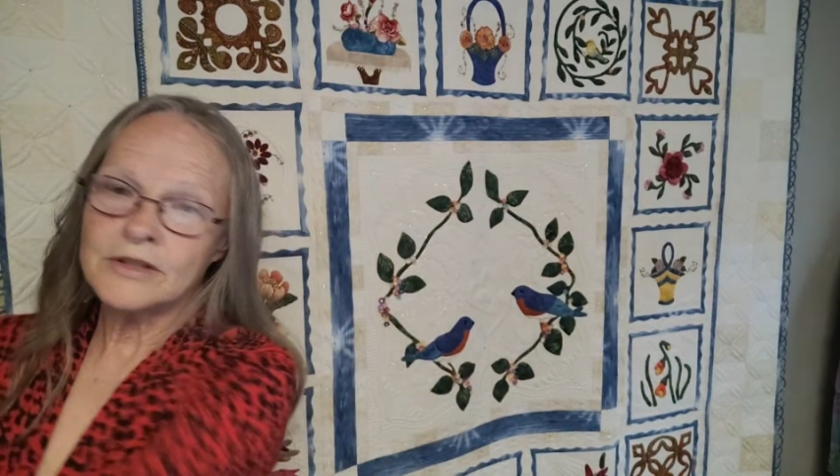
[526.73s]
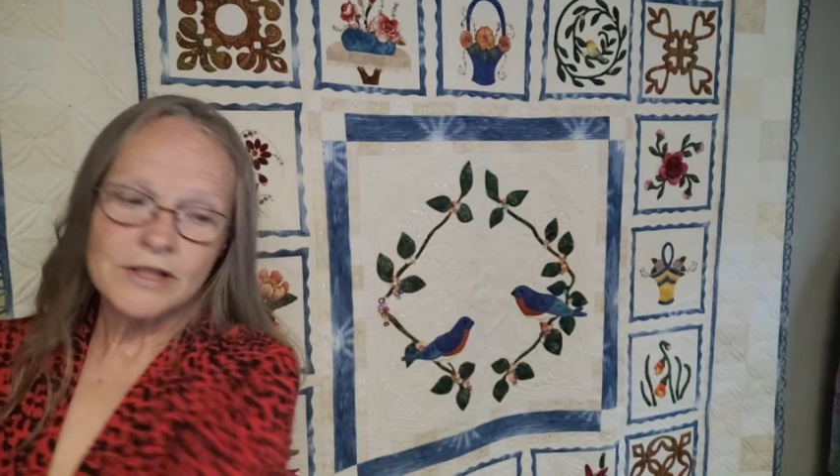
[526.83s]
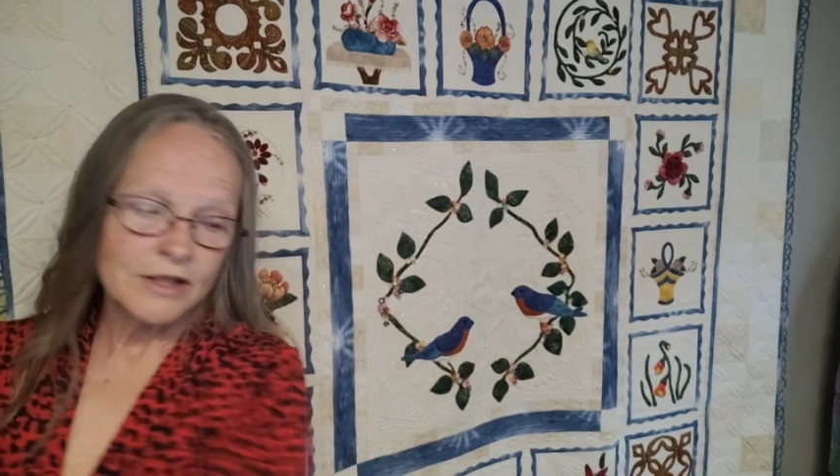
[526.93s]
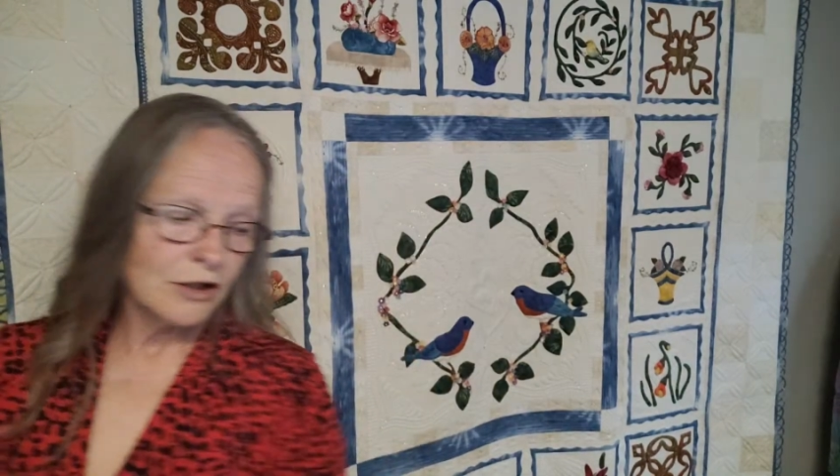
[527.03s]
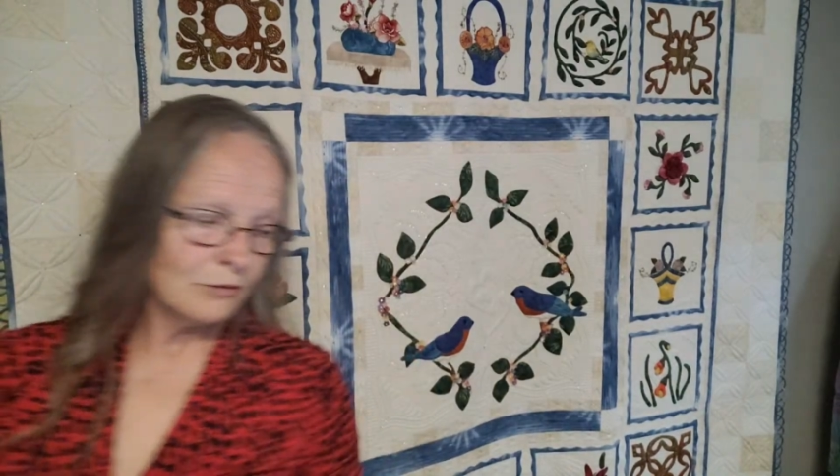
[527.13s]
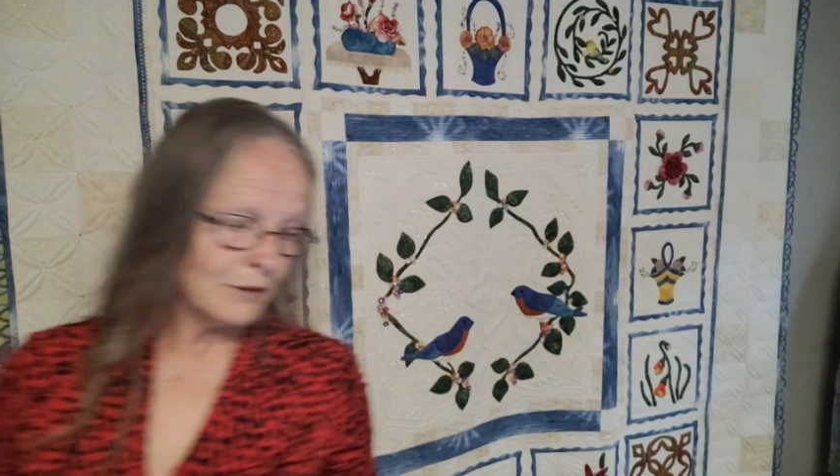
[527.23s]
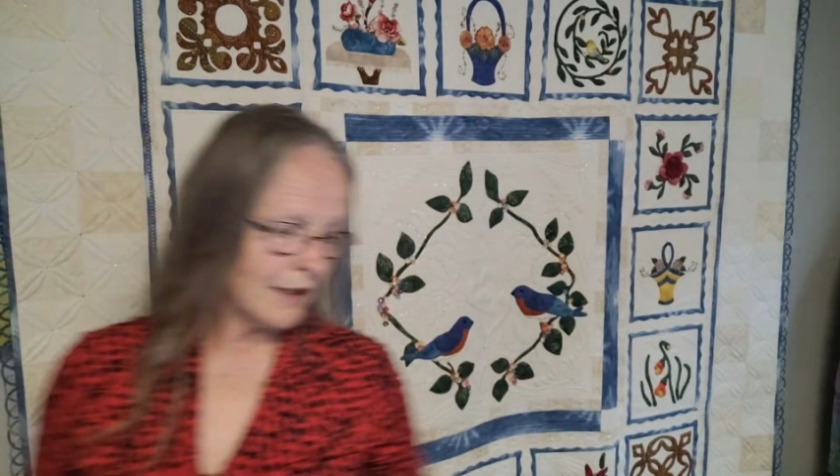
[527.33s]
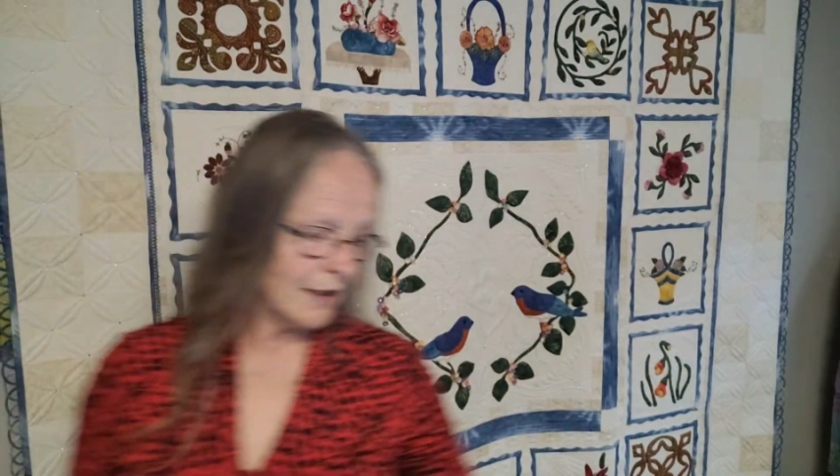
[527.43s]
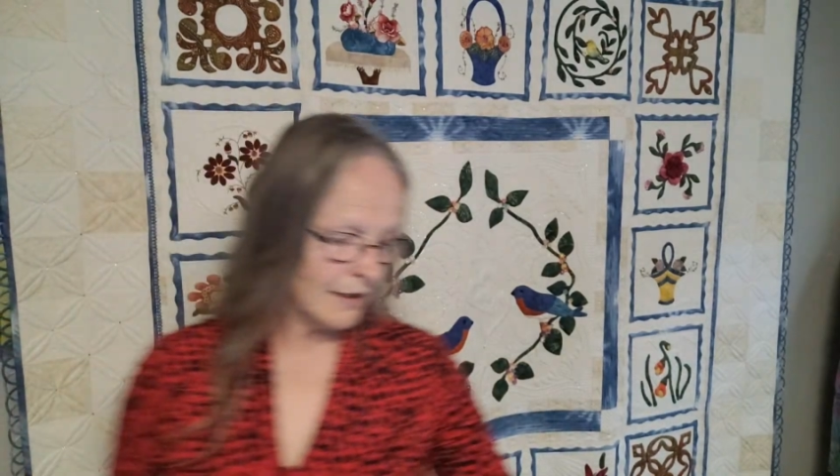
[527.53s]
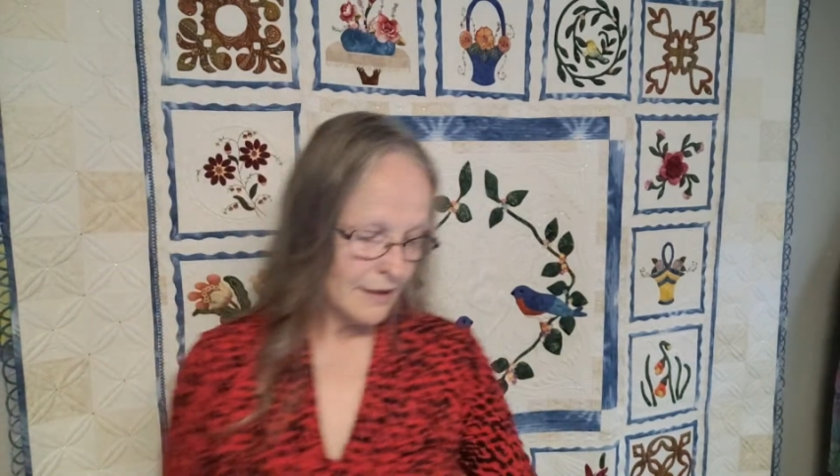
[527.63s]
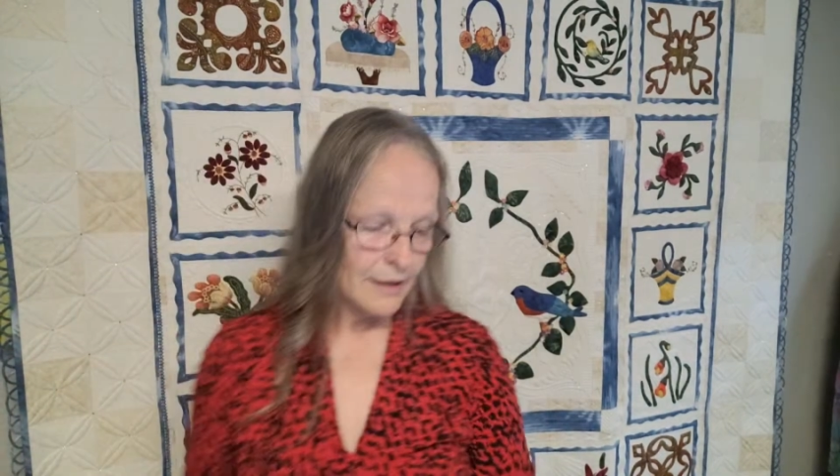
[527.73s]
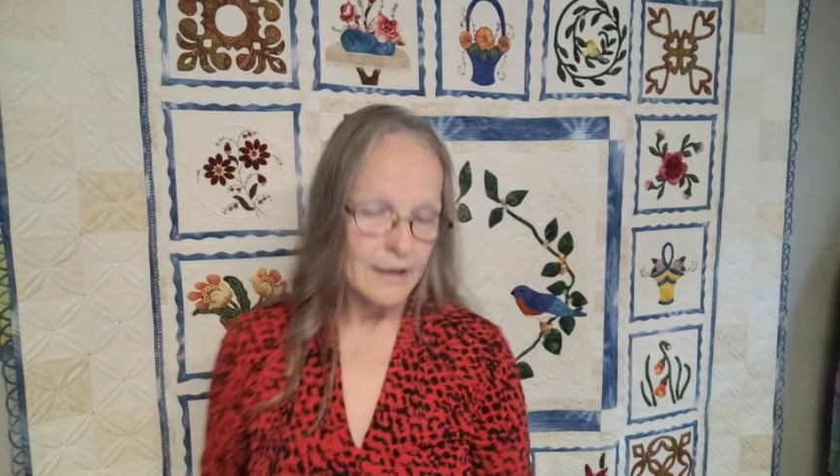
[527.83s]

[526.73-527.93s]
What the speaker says: to go by.